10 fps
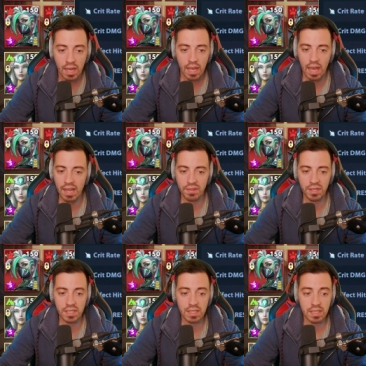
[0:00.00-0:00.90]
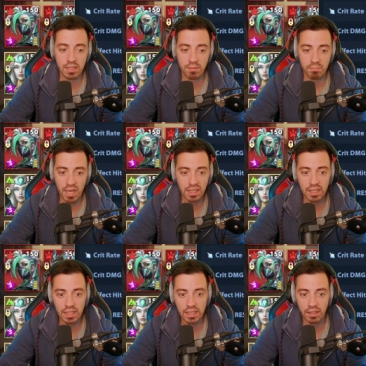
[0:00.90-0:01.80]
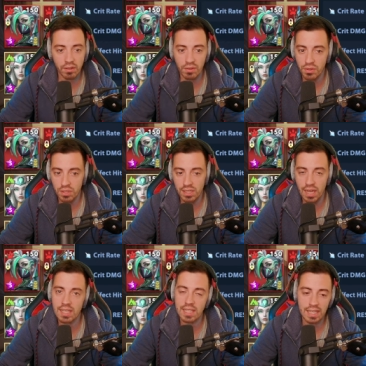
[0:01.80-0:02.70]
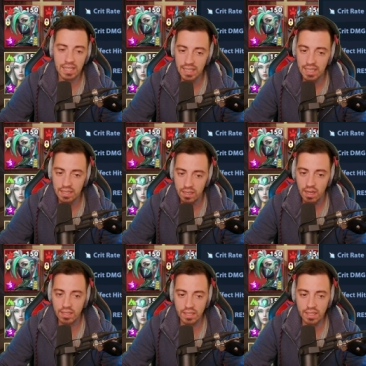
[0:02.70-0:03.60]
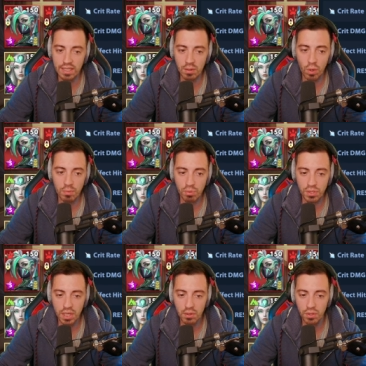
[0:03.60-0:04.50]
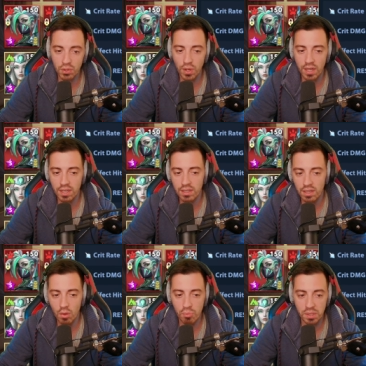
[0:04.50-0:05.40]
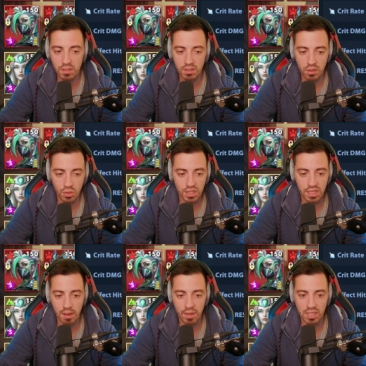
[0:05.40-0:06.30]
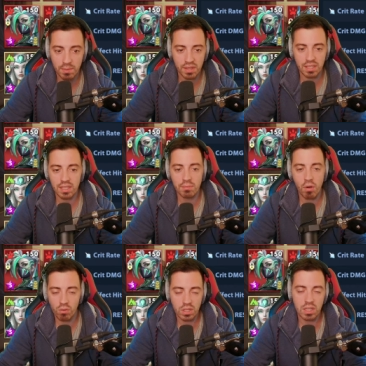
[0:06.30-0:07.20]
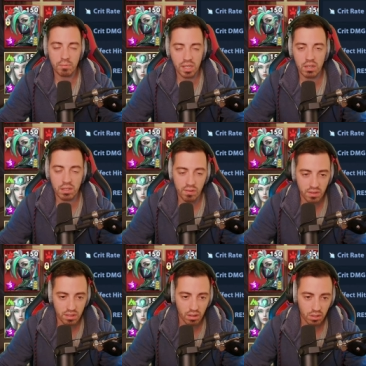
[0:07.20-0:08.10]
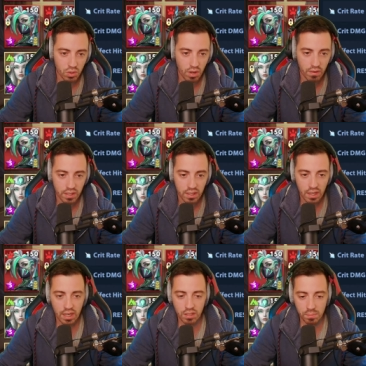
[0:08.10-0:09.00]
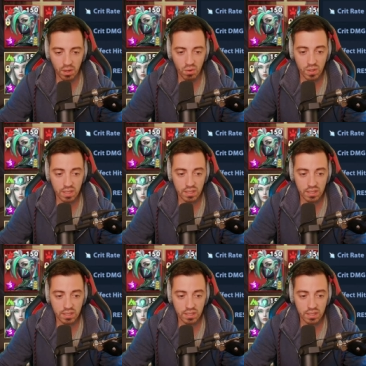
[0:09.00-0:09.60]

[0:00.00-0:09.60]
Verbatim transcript: and this is mainly uh, the stats he needs. 61% crit rate and a bit uh, crit damage, but this is mostly because of the Sanctuary, to be honest.